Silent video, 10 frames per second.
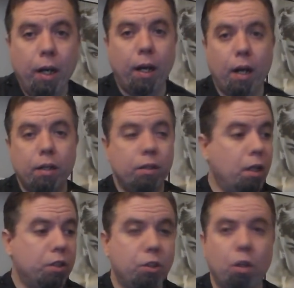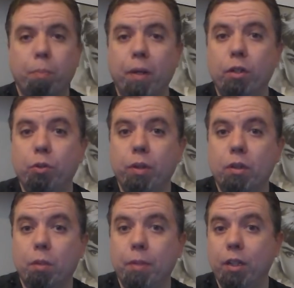and I start by
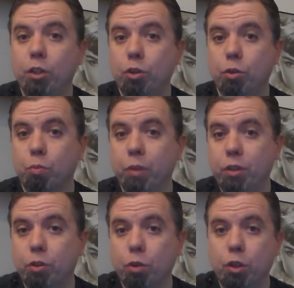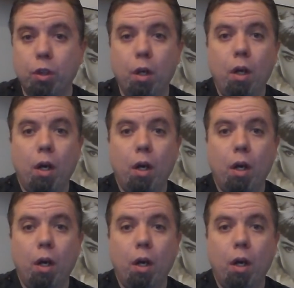doing some initial research.